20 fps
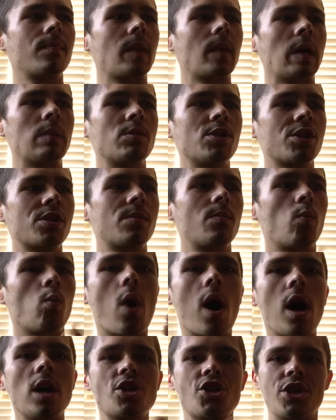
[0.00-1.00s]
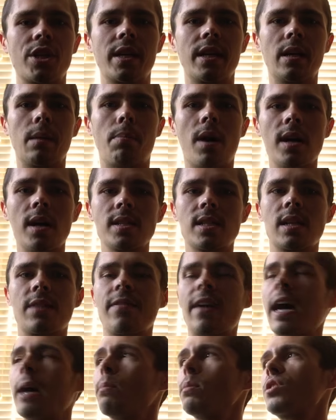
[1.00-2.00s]
I'm just watching in a positive
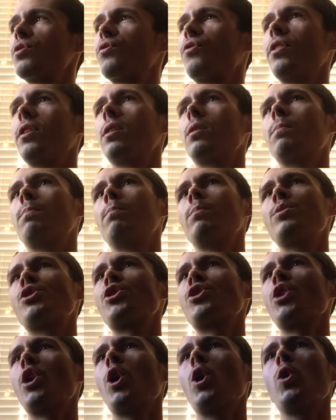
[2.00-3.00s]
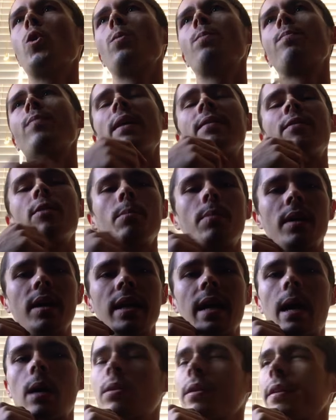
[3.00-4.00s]
atmosphere. So
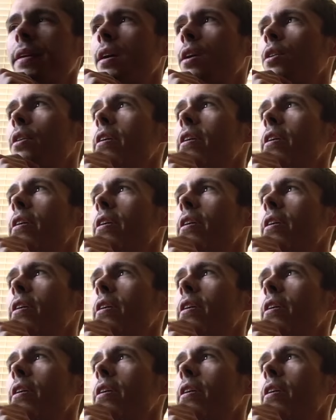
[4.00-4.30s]
everybody out there,